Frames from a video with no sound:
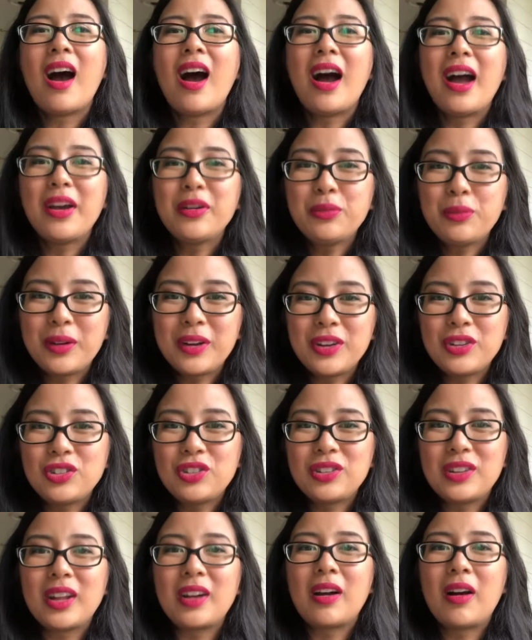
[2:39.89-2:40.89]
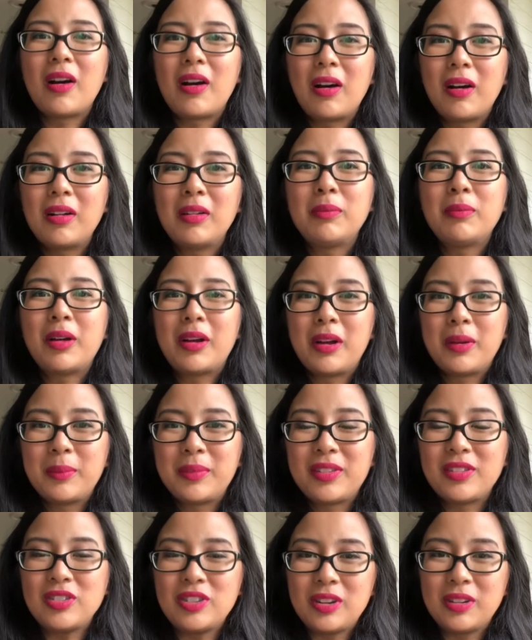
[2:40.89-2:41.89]
I wish that all
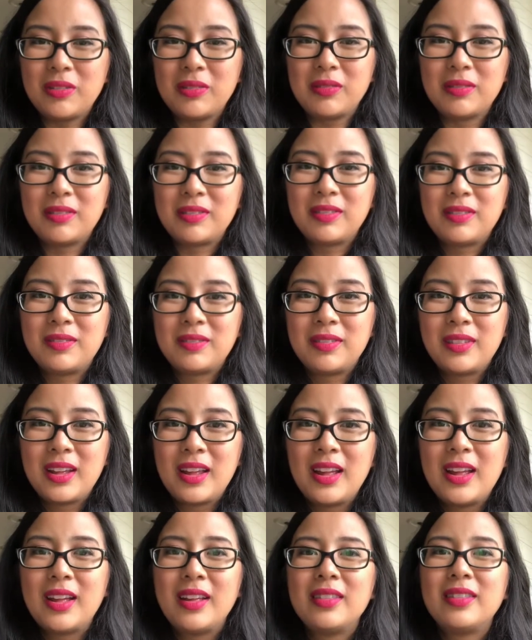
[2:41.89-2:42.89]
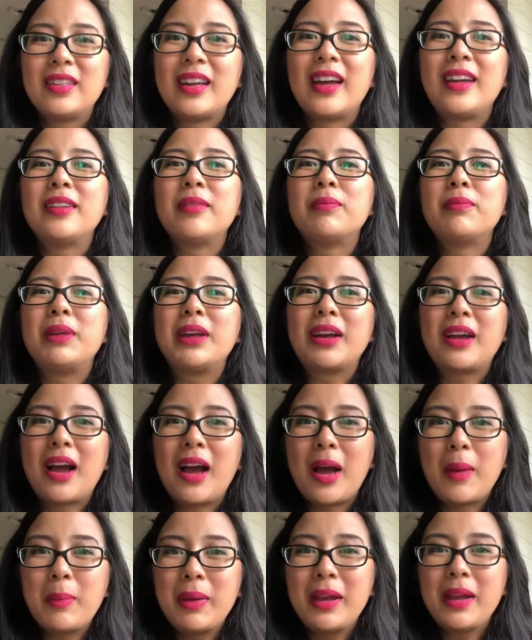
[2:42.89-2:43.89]
moms knew that
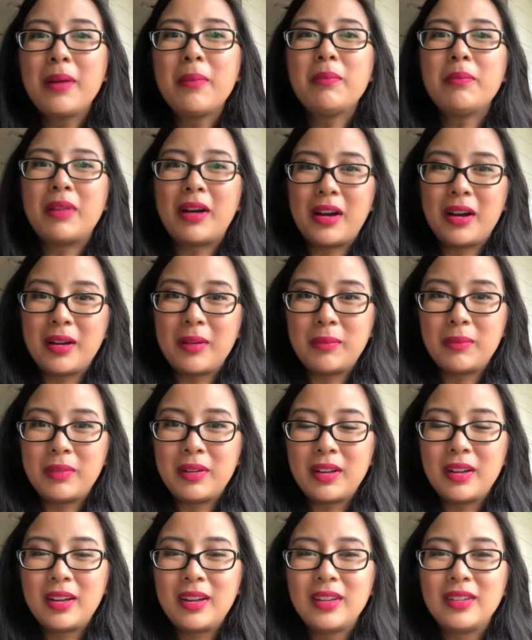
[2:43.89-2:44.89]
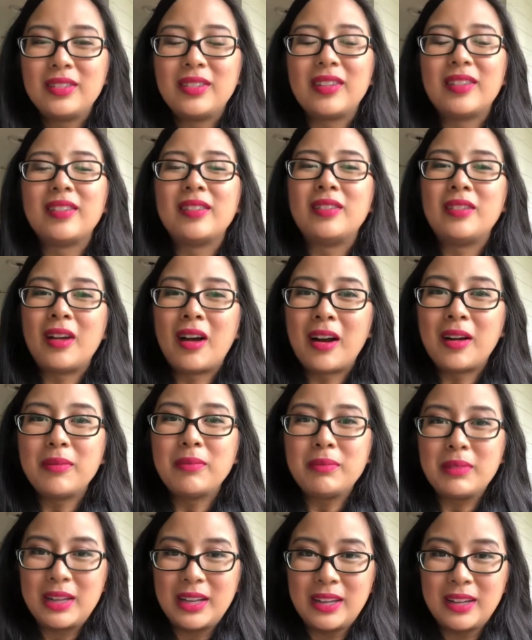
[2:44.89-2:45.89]
becoming a mom does
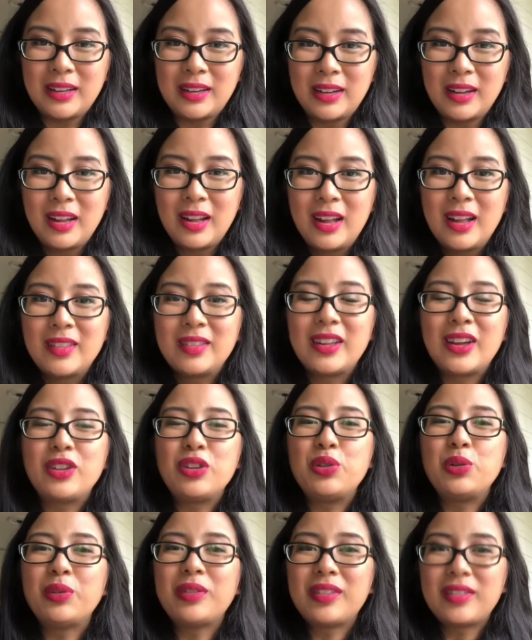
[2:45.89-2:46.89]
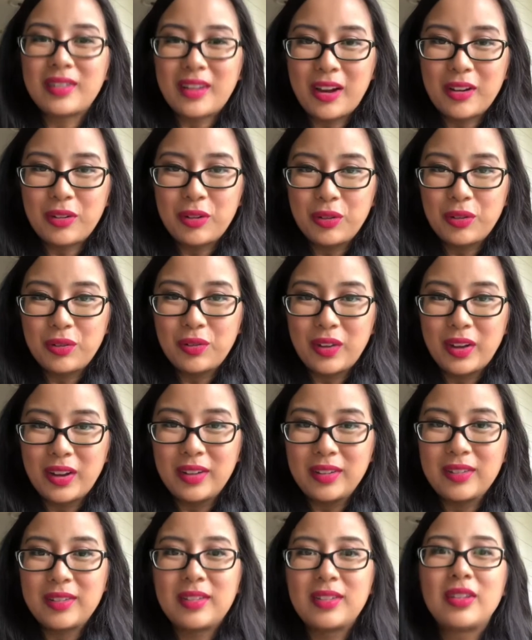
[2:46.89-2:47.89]
not mean that you
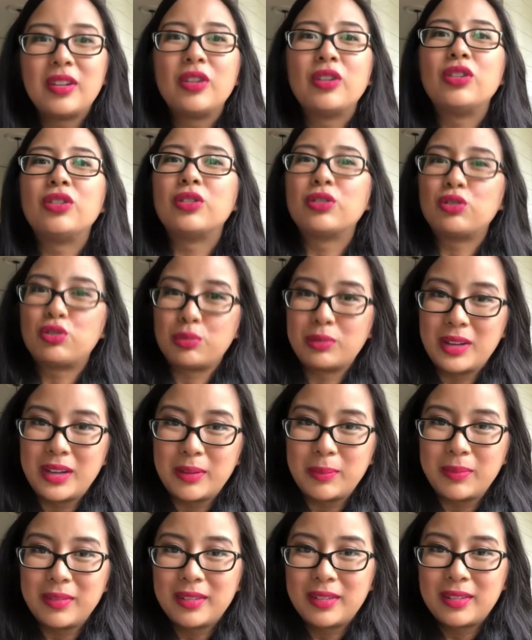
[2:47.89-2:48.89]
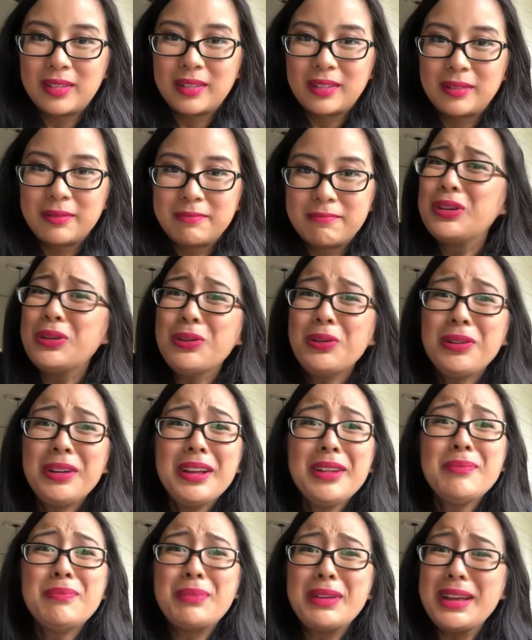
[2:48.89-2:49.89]
sacrifice your dreams. You
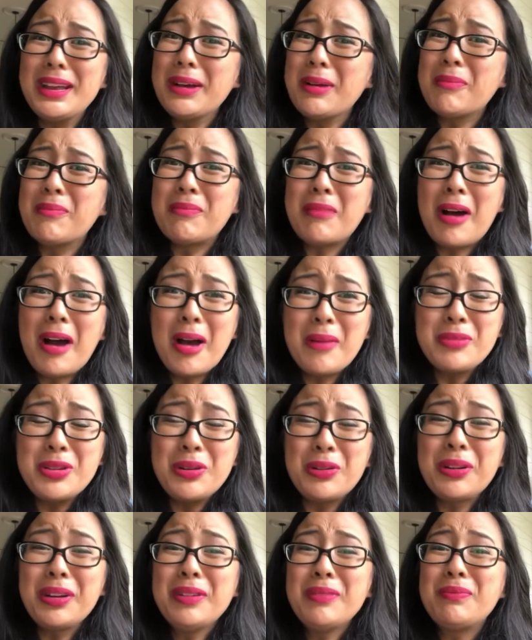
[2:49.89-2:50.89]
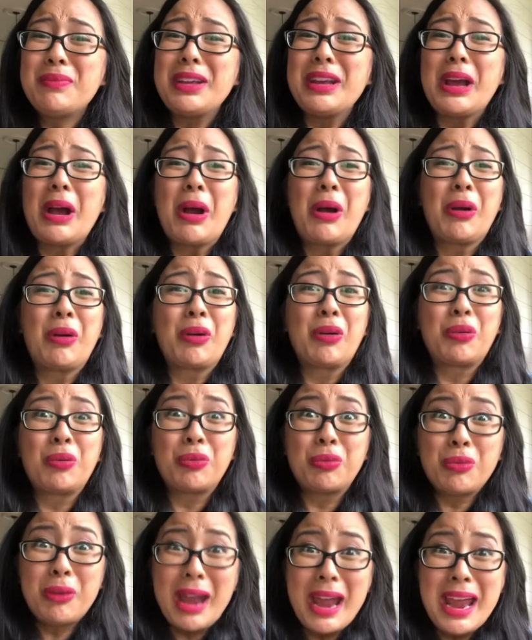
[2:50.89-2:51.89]
can be a mom, you can be a
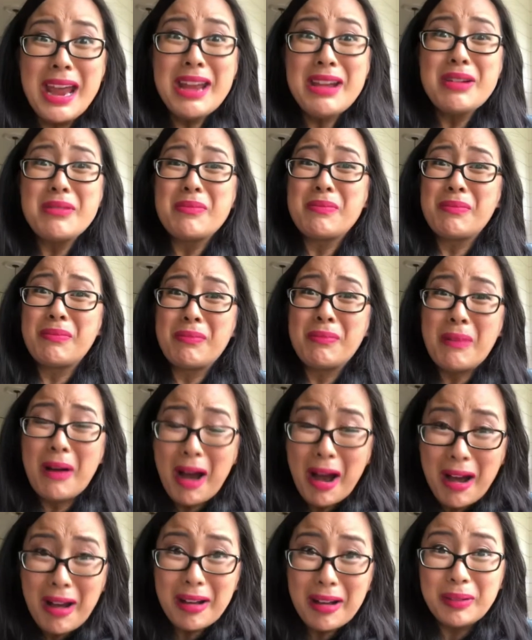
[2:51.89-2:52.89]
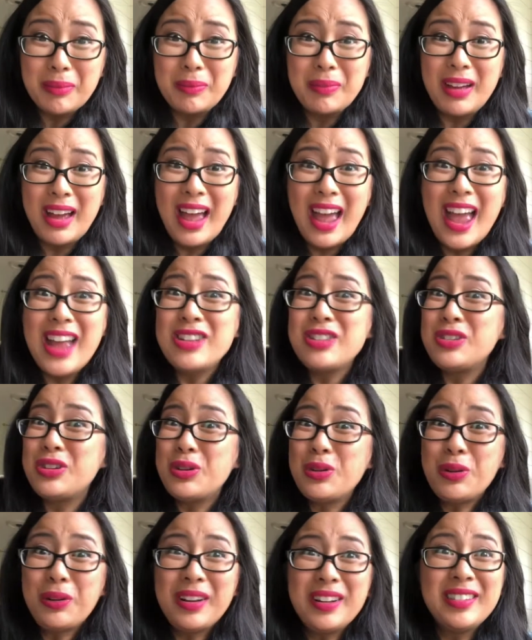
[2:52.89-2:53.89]
great mom, and
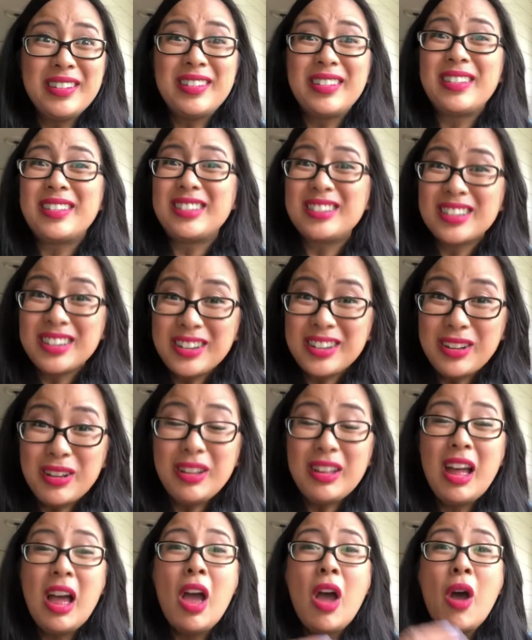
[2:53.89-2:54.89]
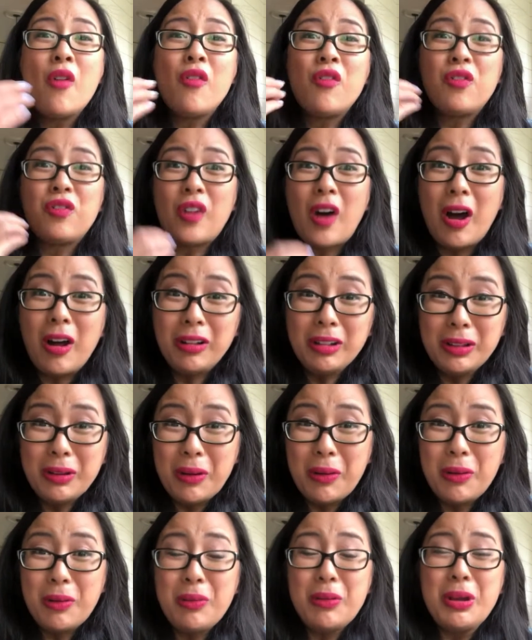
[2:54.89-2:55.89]
you can still
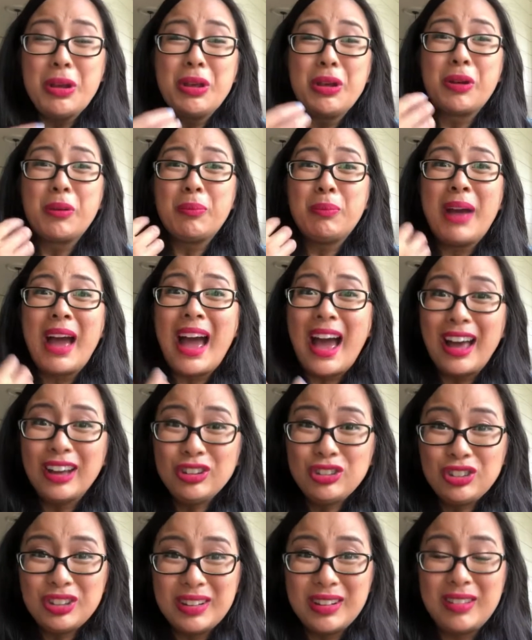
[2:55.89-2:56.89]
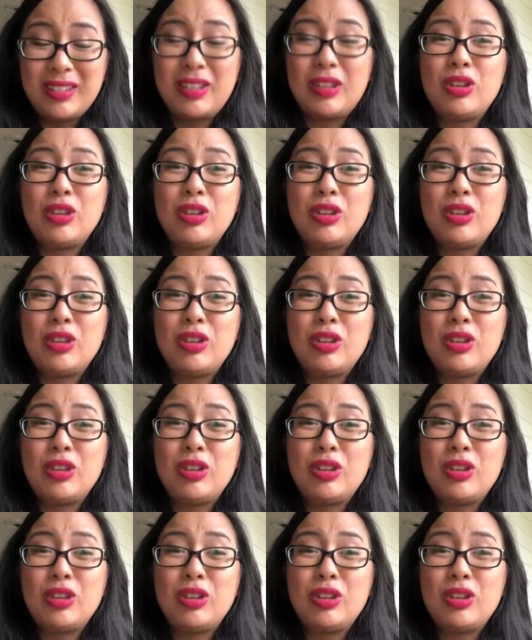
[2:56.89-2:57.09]
follow your passions.